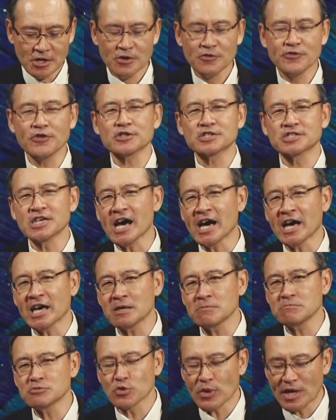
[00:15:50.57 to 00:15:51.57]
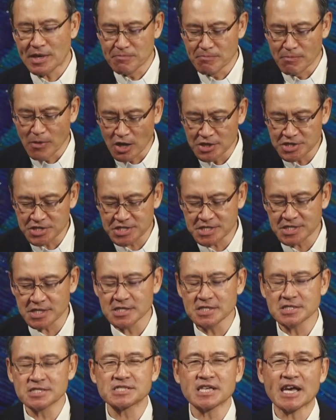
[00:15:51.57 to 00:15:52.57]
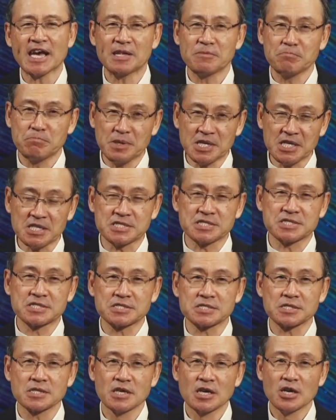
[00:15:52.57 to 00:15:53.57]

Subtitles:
for times when monsters and beasts